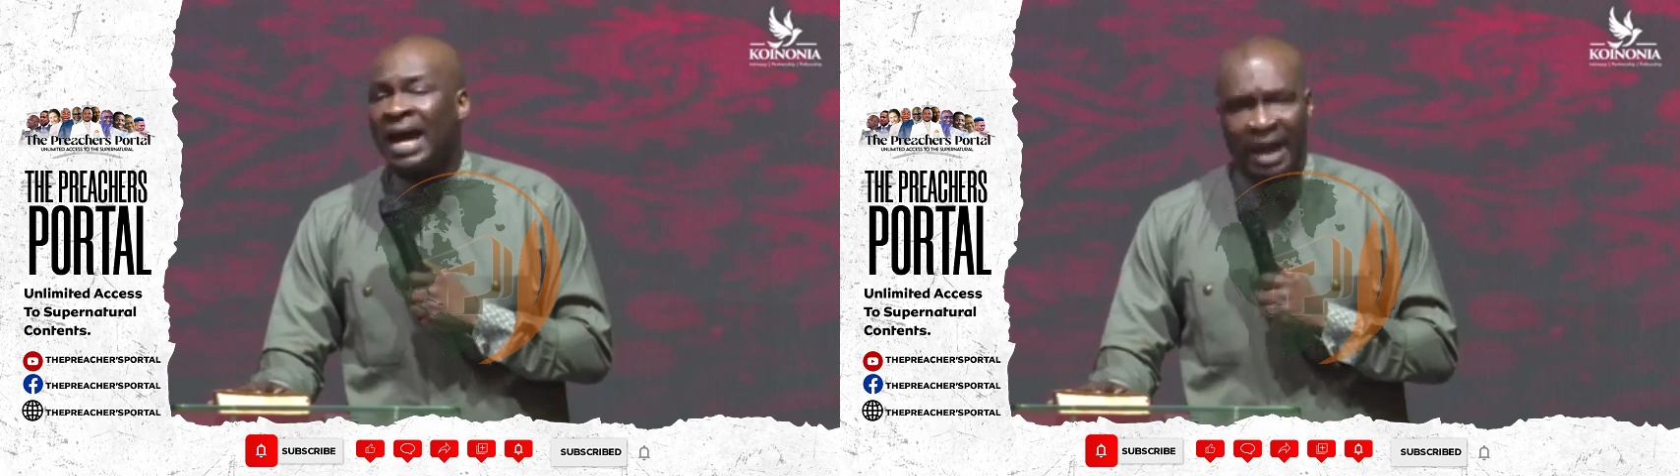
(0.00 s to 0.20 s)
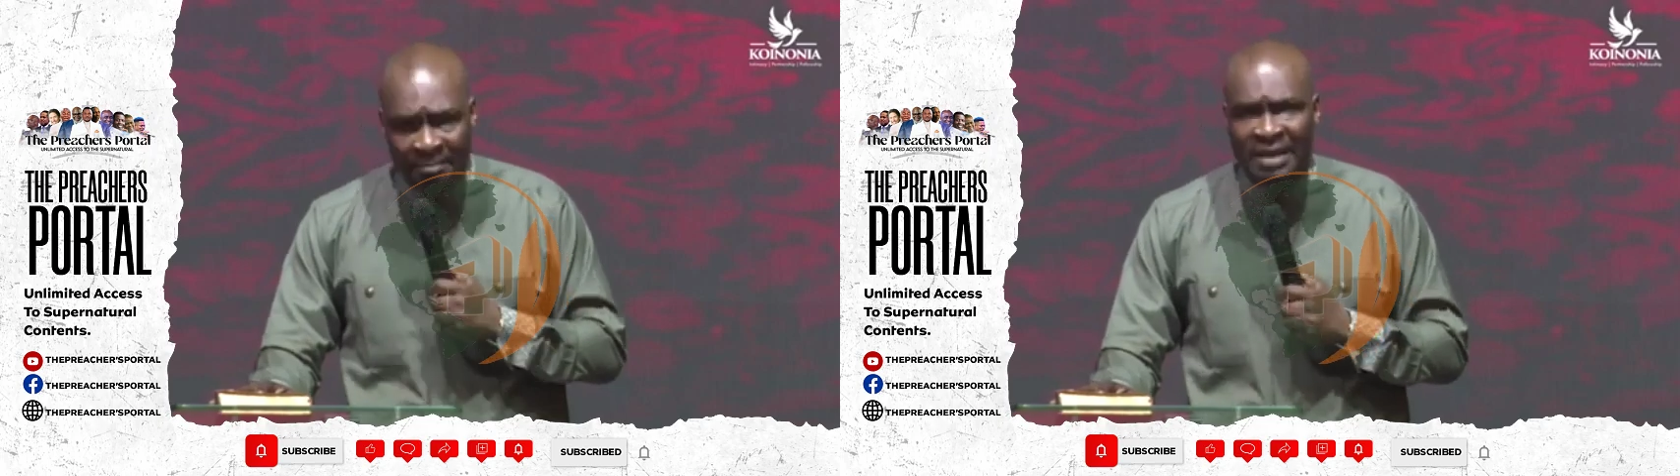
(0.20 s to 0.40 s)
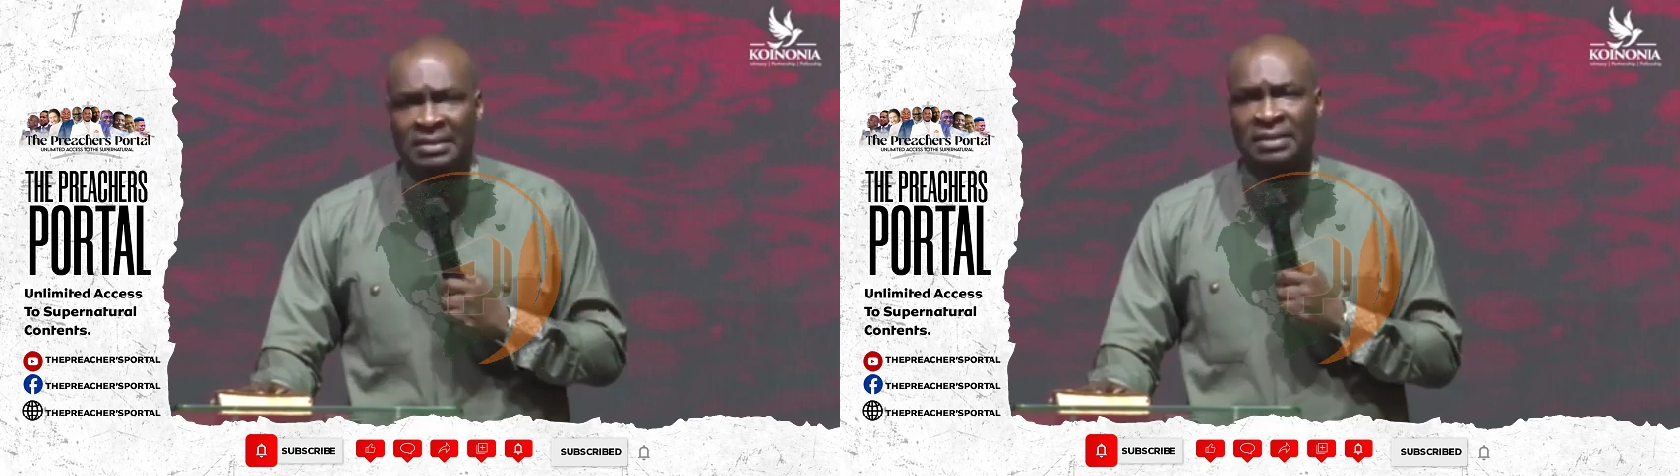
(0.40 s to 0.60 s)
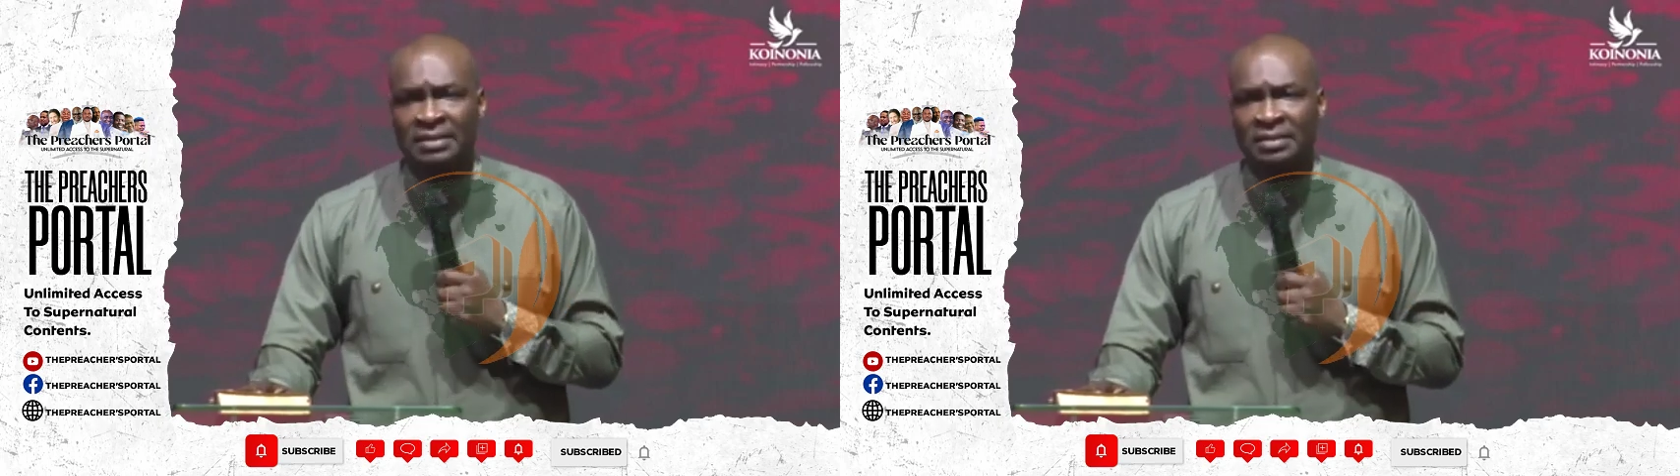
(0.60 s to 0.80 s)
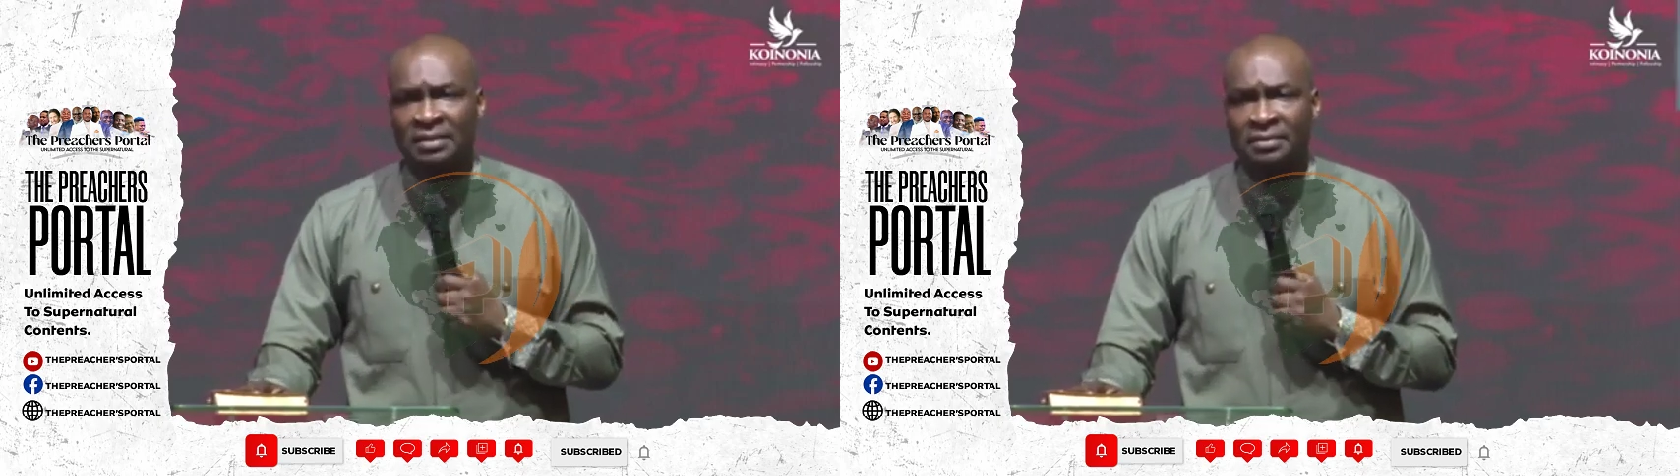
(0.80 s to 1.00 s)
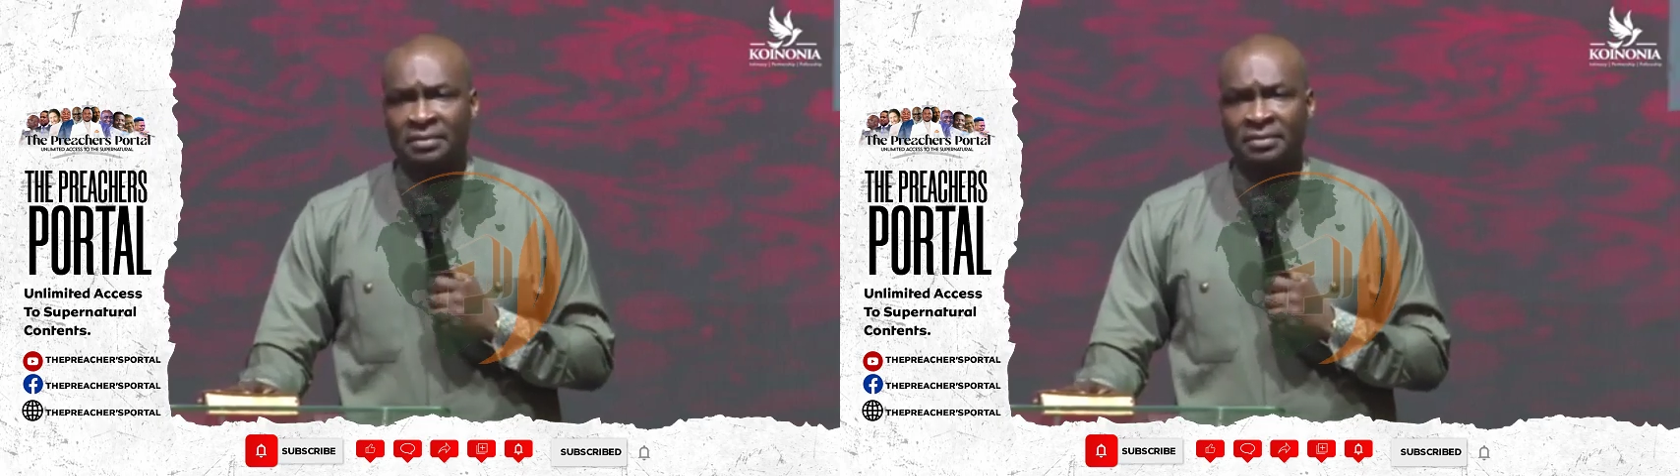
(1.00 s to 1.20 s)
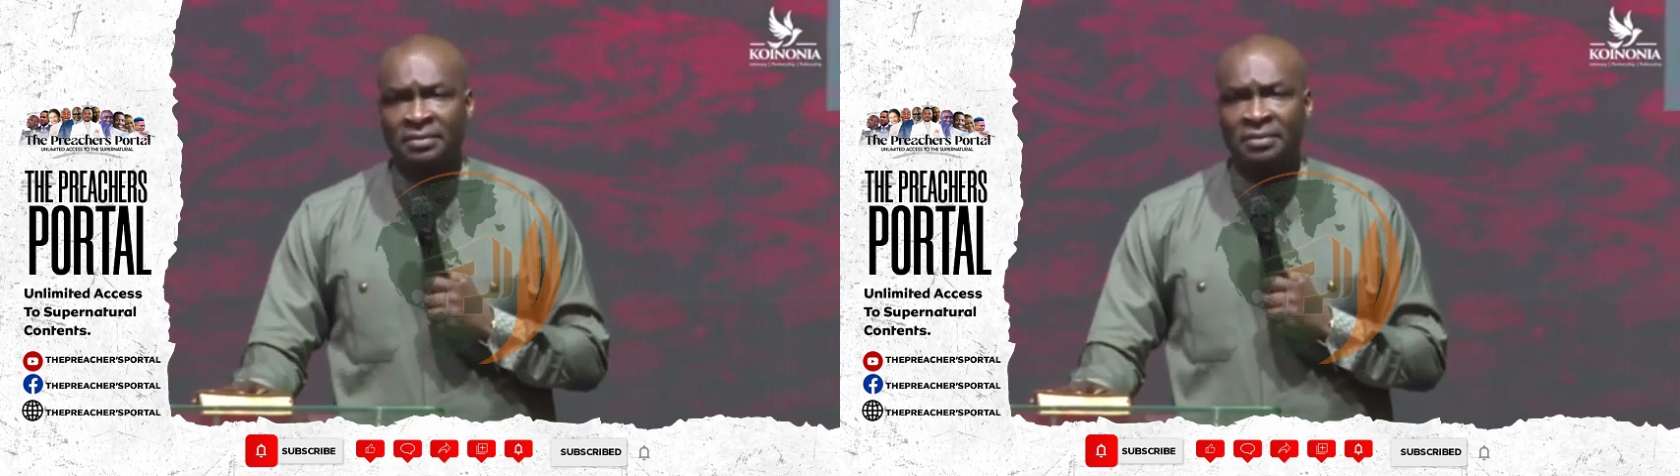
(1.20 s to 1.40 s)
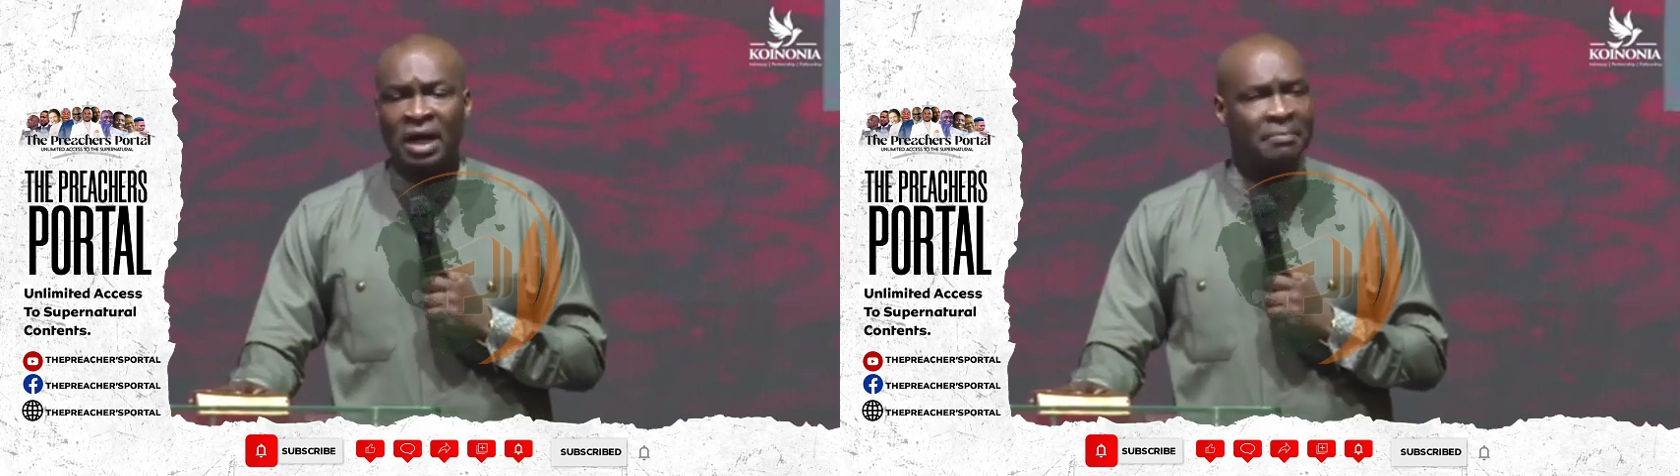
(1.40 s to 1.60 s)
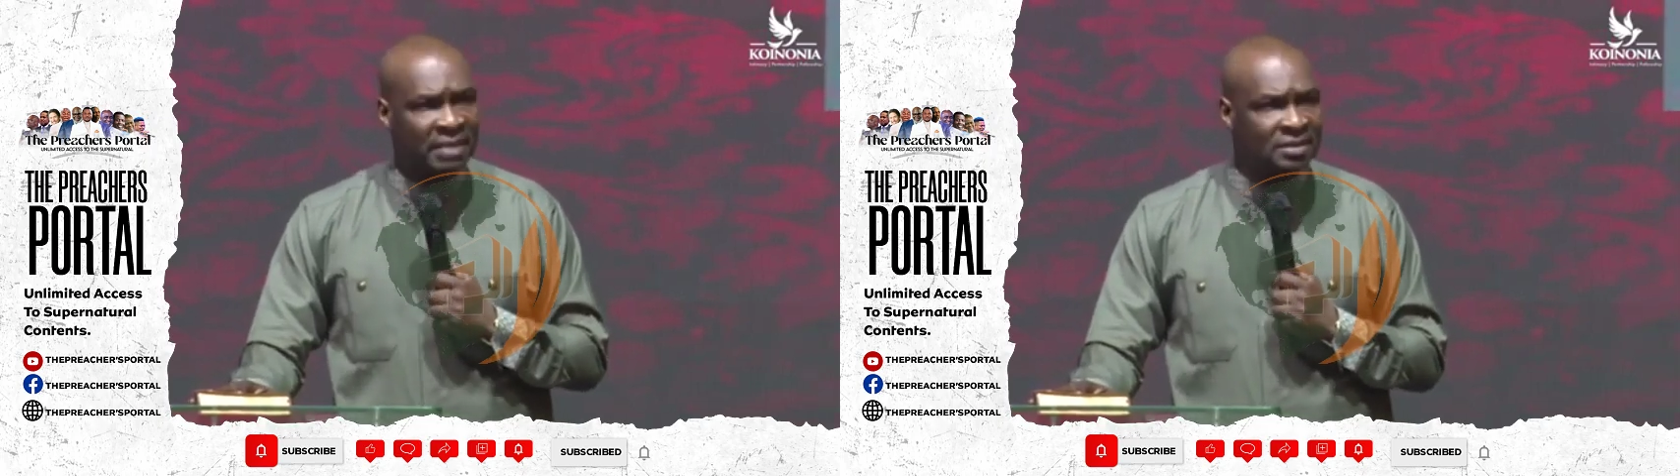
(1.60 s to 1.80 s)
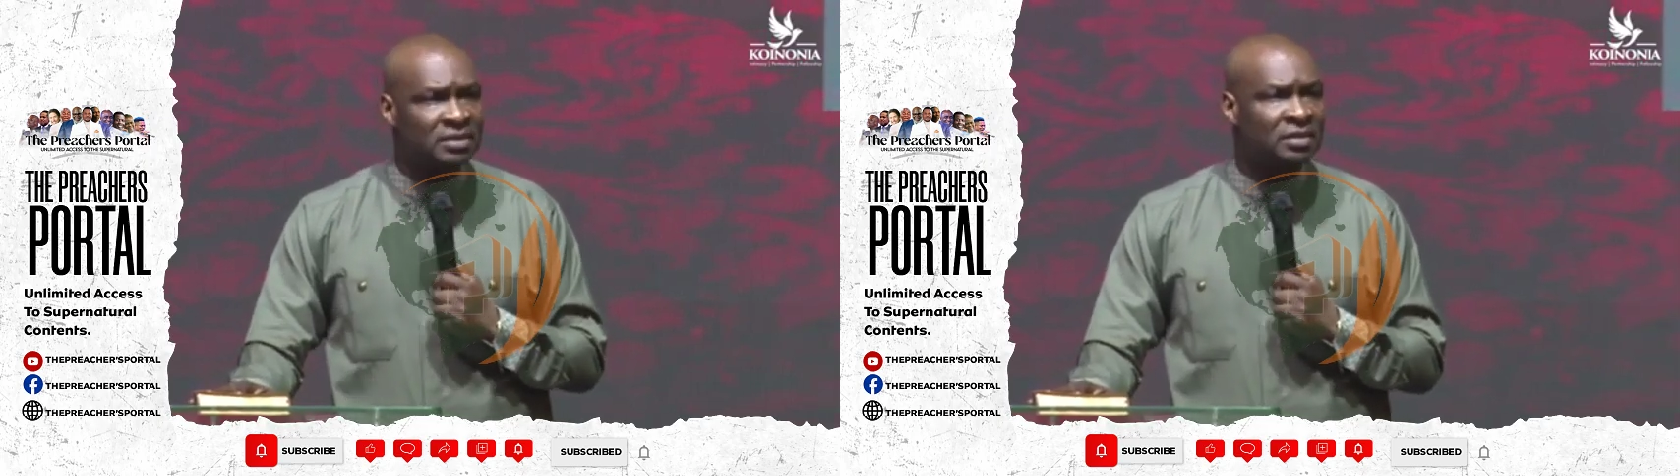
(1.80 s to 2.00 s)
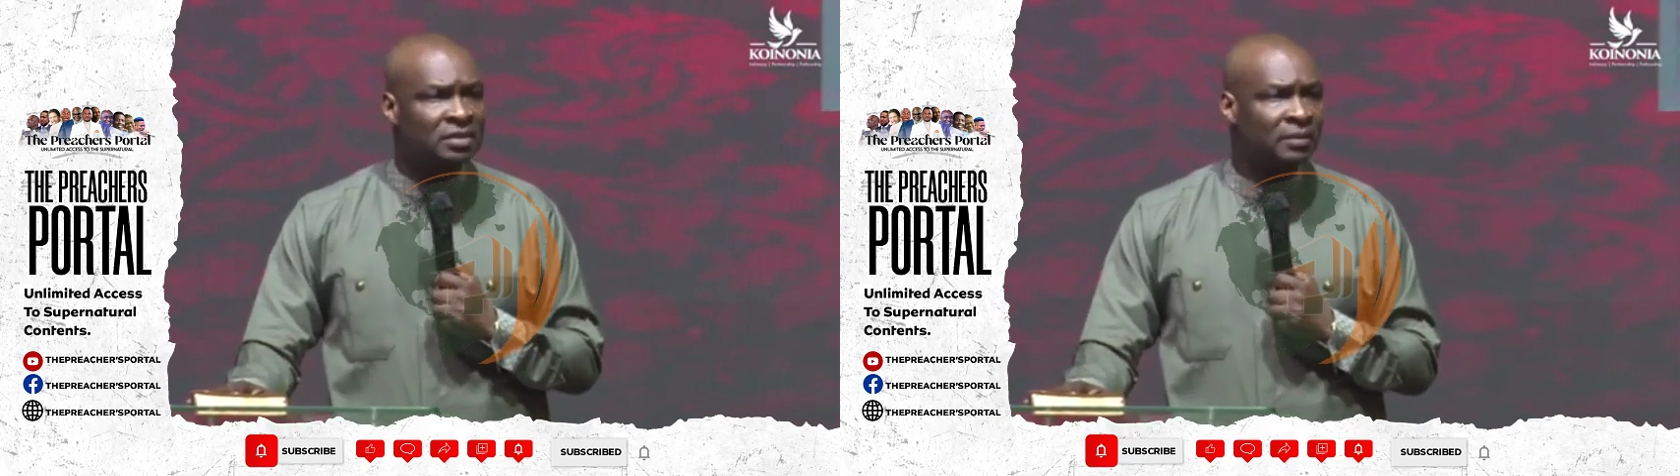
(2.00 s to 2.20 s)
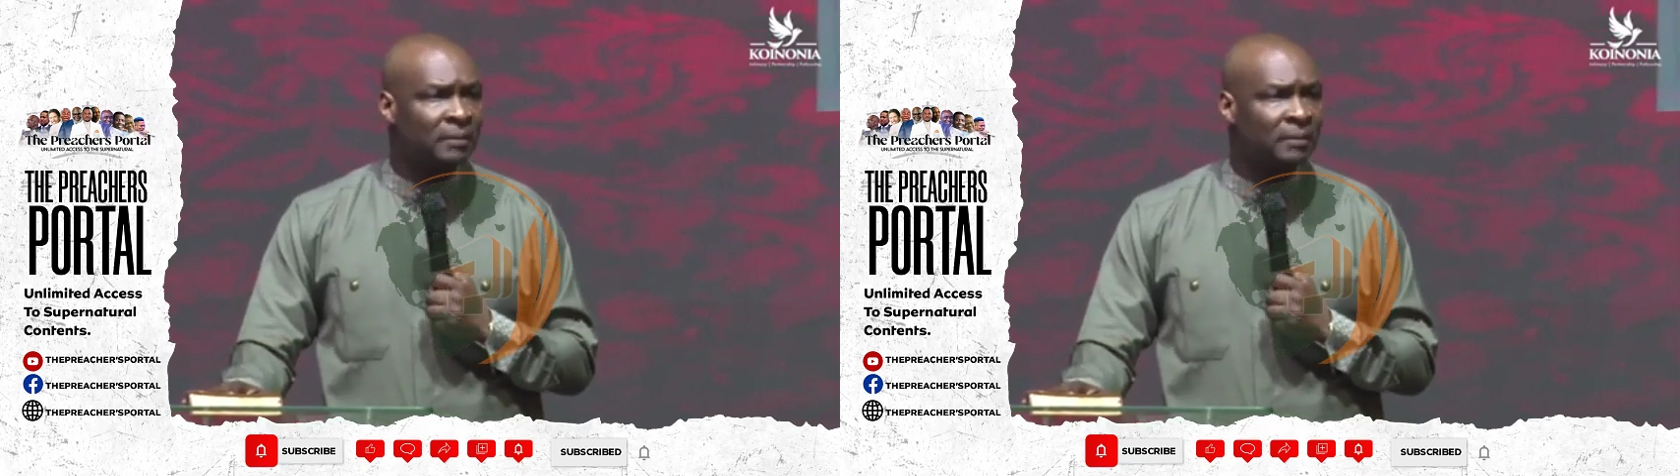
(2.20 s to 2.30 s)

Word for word: And I meant it. I meant it.